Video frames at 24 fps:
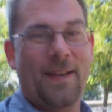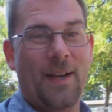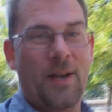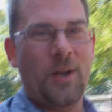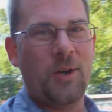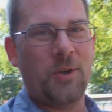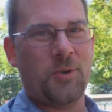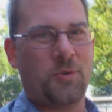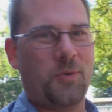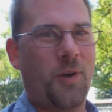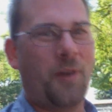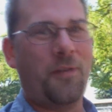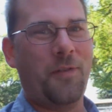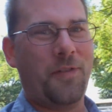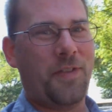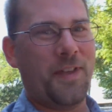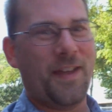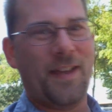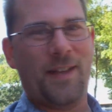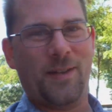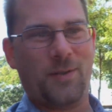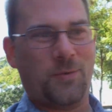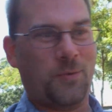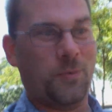here's where
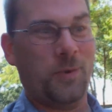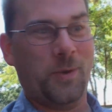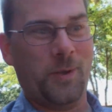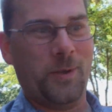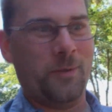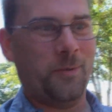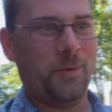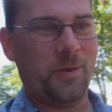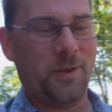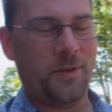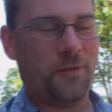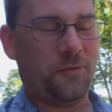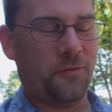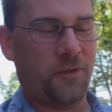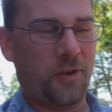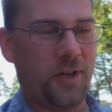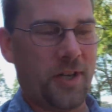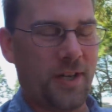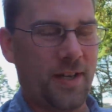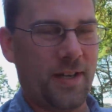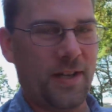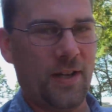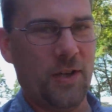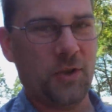everything gets really, really
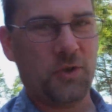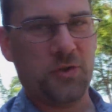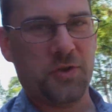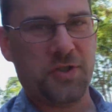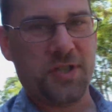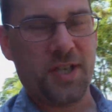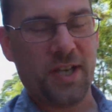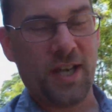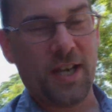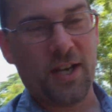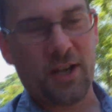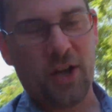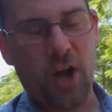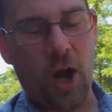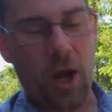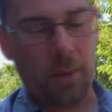freaking interesting and